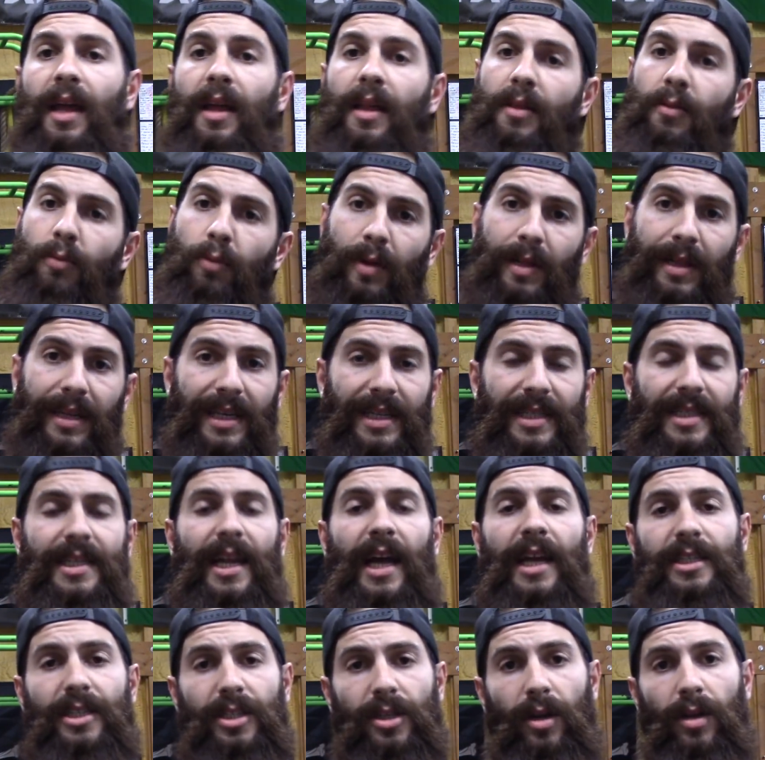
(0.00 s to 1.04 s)
release
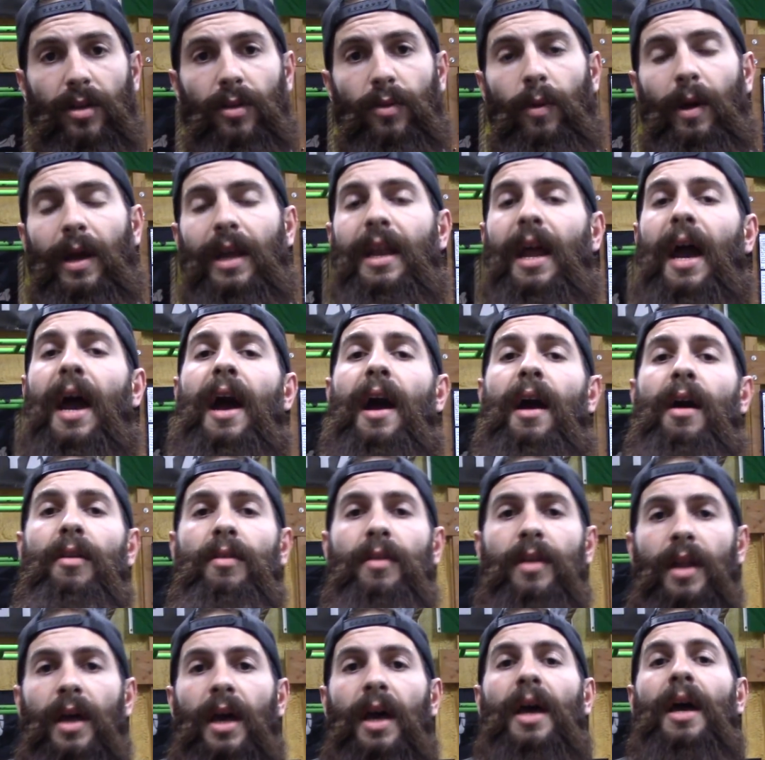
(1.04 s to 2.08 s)
tension on the way
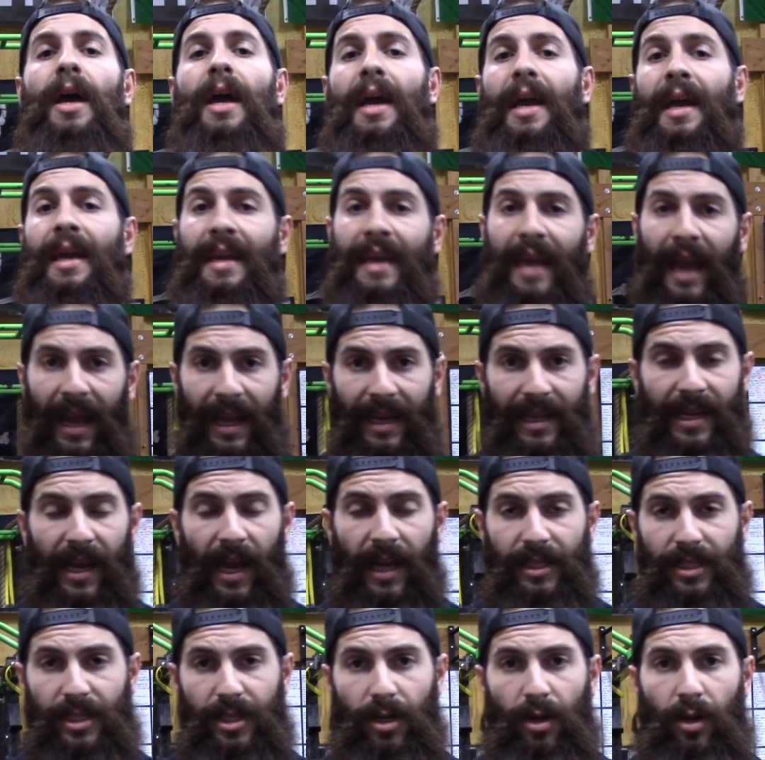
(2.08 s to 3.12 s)
down, gain
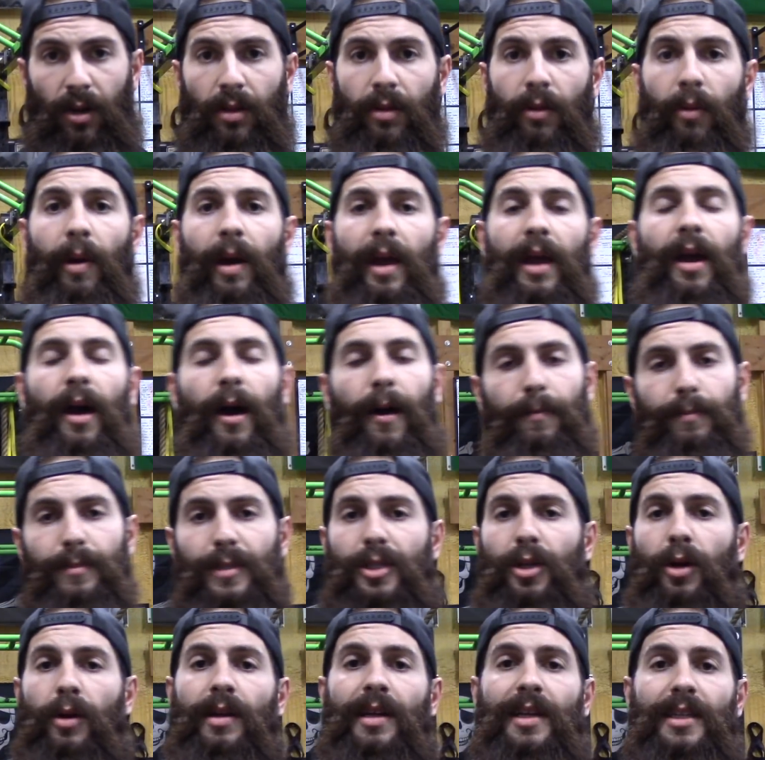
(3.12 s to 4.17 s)
tension on the way up,
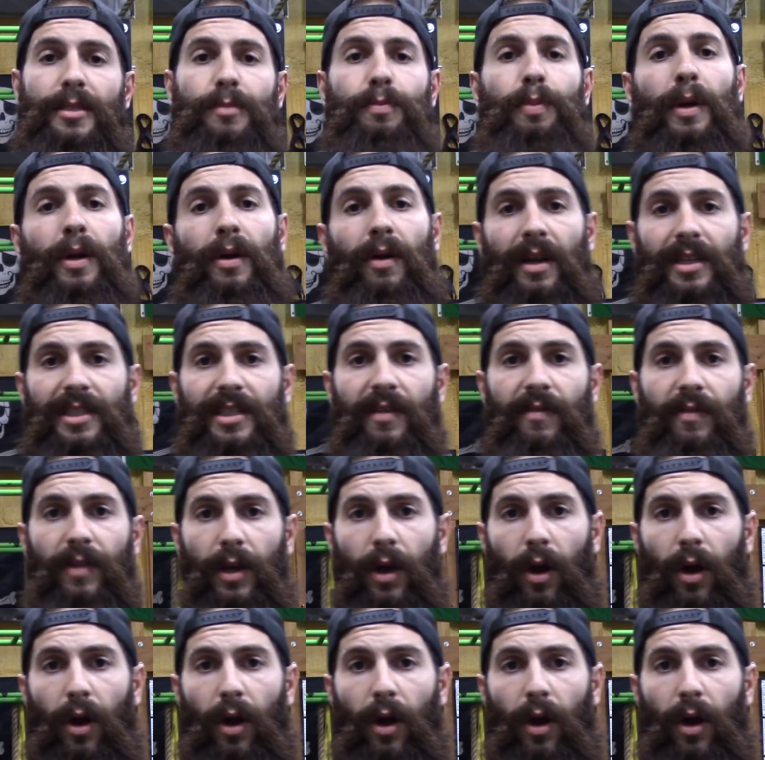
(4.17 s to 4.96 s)
so it gets progressively